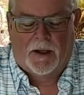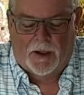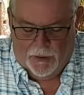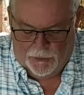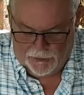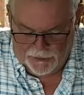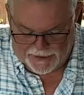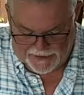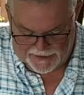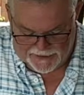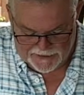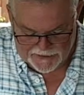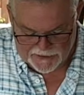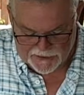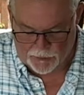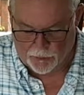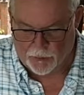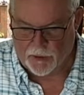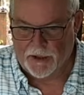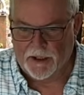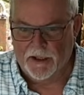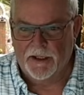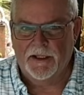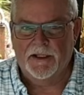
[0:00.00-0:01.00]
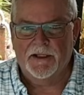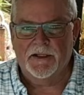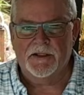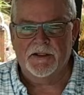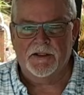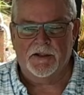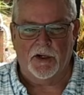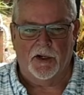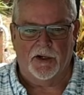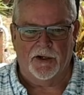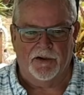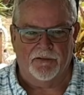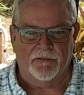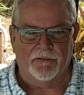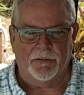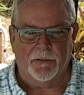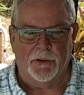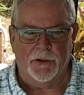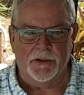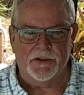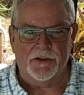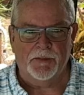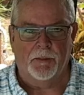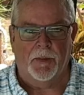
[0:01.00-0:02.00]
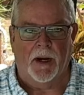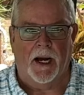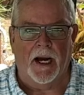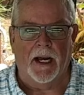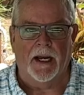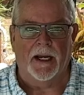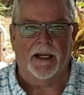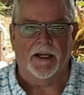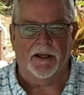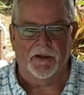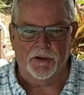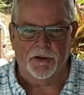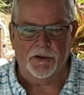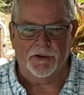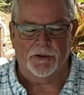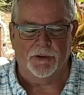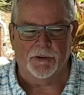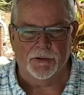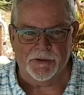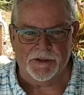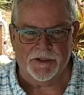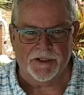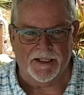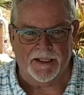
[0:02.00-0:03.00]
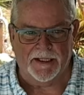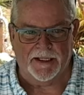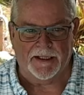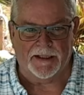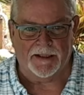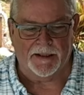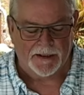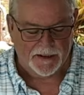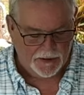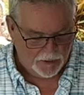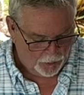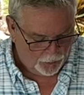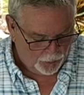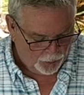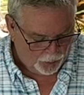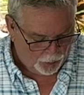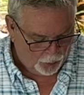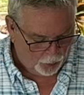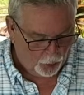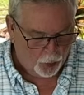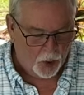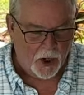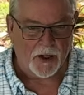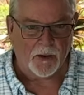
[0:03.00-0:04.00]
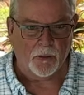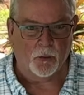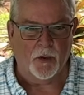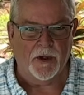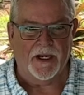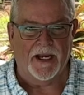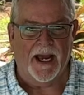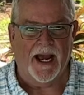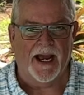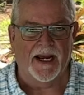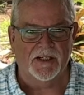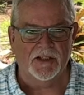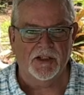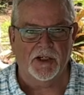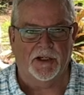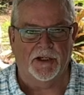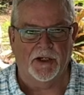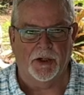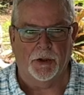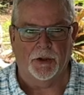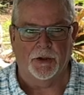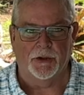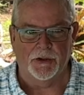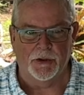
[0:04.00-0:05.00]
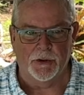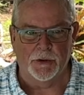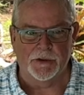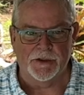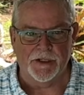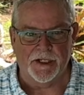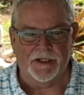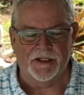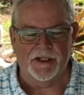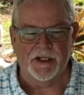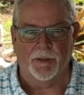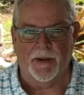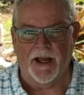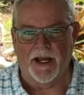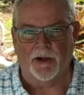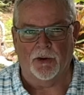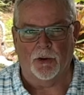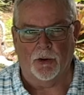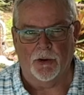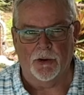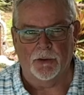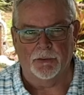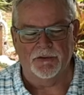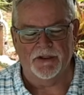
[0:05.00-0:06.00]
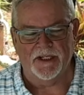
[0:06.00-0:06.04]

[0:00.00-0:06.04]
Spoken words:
Okay, so we're going to get started first by introducing what we actually are using to make our own